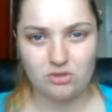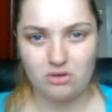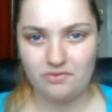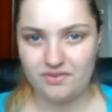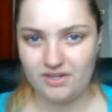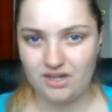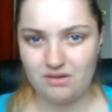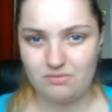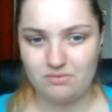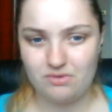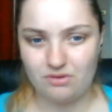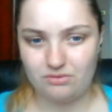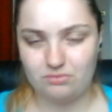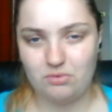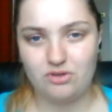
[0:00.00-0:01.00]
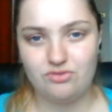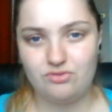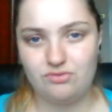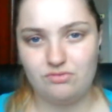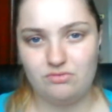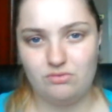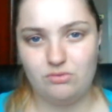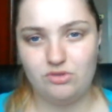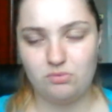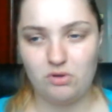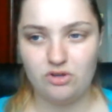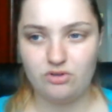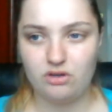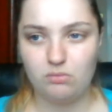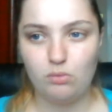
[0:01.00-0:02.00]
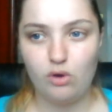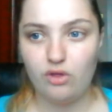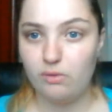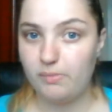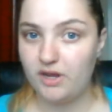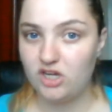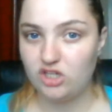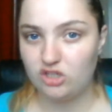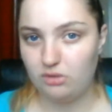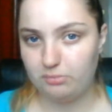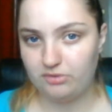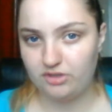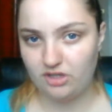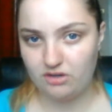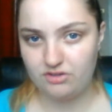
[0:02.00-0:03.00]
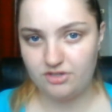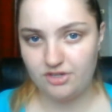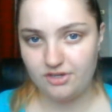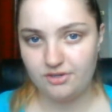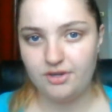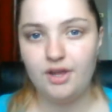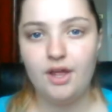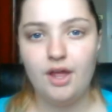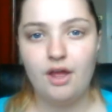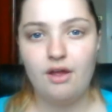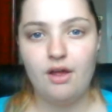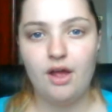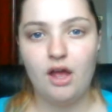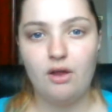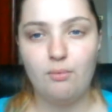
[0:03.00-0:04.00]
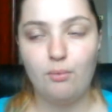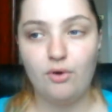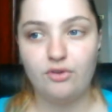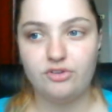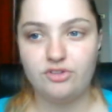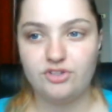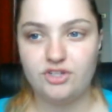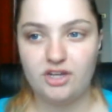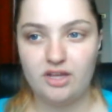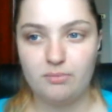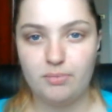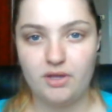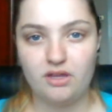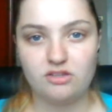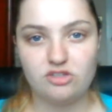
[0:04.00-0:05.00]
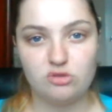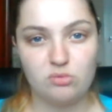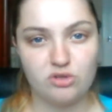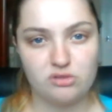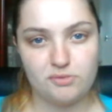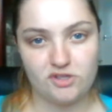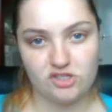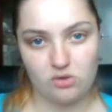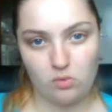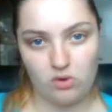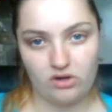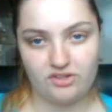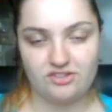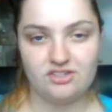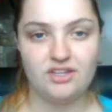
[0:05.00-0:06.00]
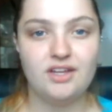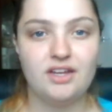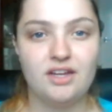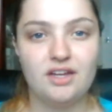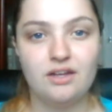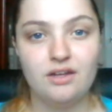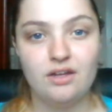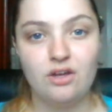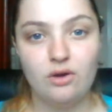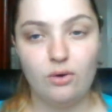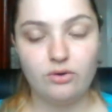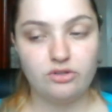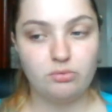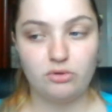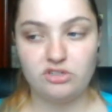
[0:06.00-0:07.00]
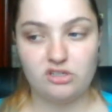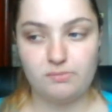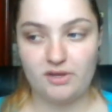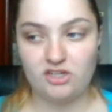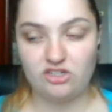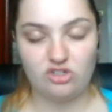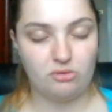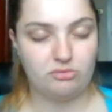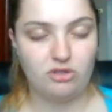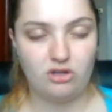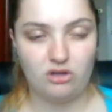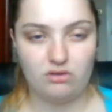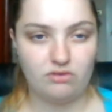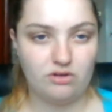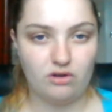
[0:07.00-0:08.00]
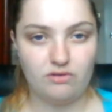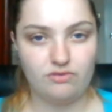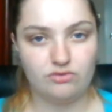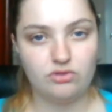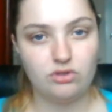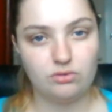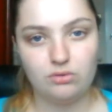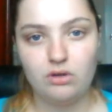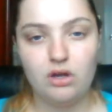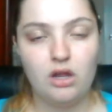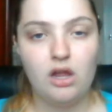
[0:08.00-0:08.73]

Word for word: school, I figured out I was wonder, always wondering what are the best shops to go to, and what's the cheapest, or what's the best quality, or just what's the best shops overall,